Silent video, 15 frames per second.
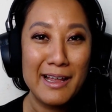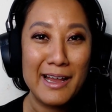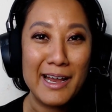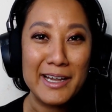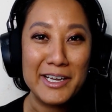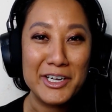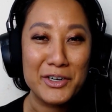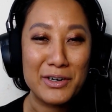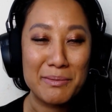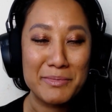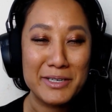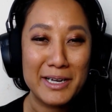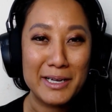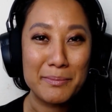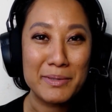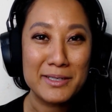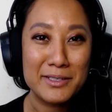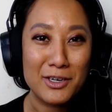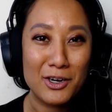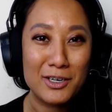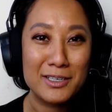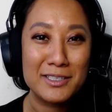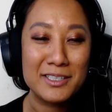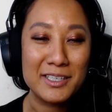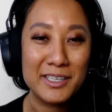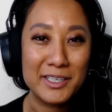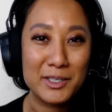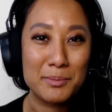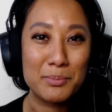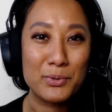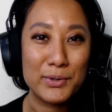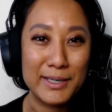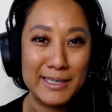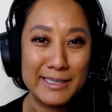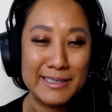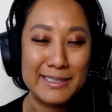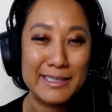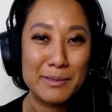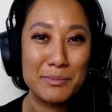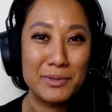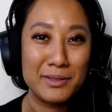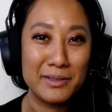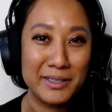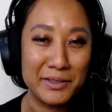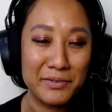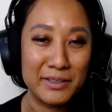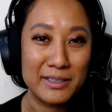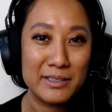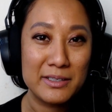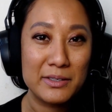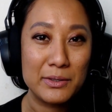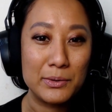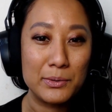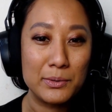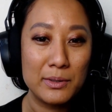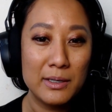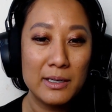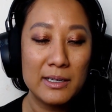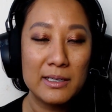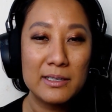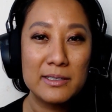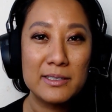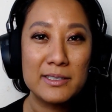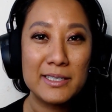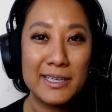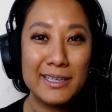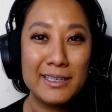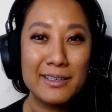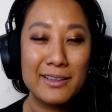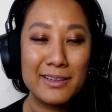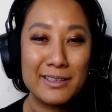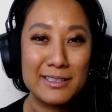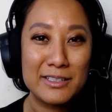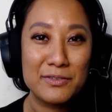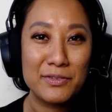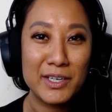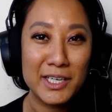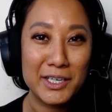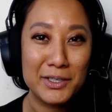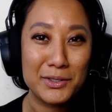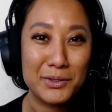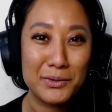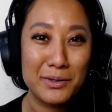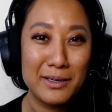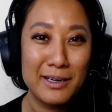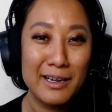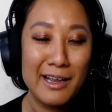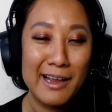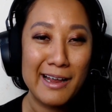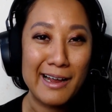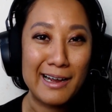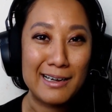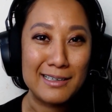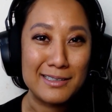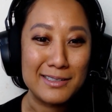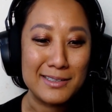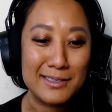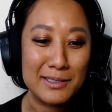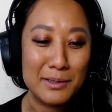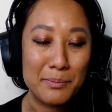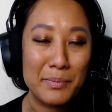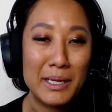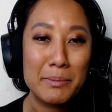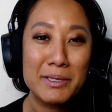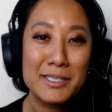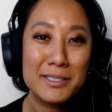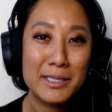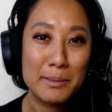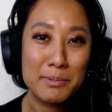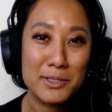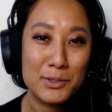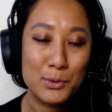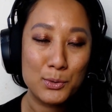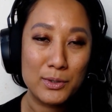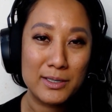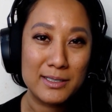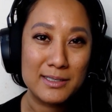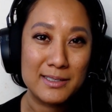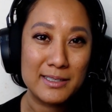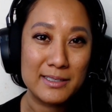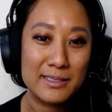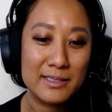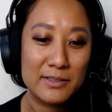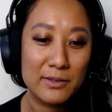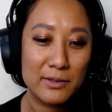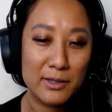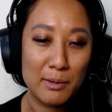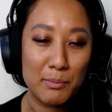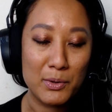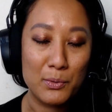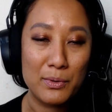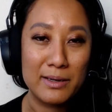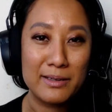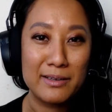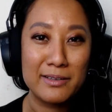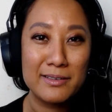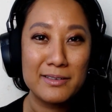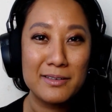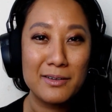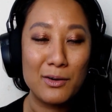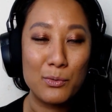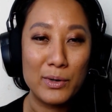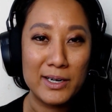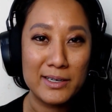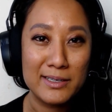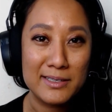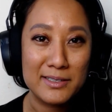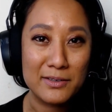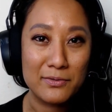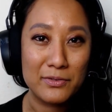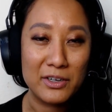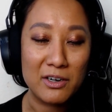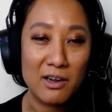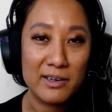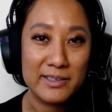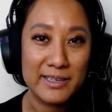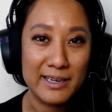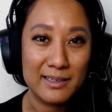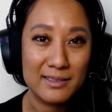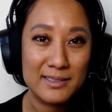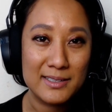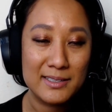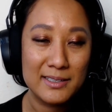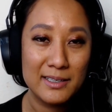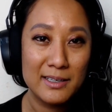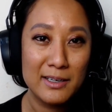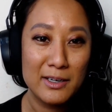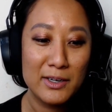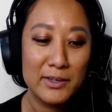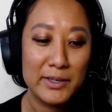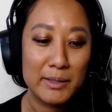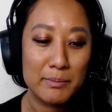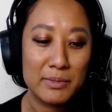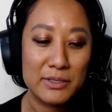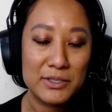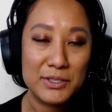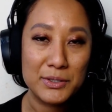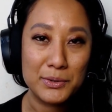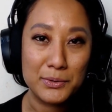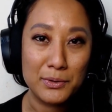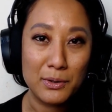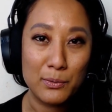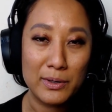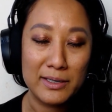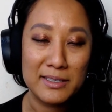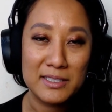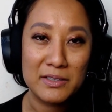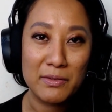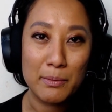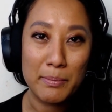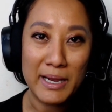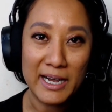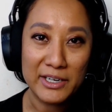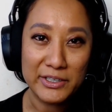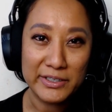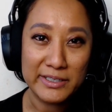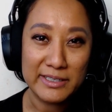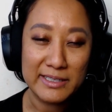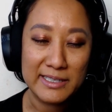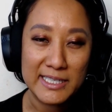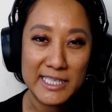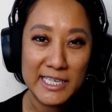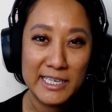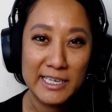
Enneagram type, it's hard to hear praise and believe it. So take this video as baby steps towards this. Number one, awareness of the context. Number two, awareness of the patterns.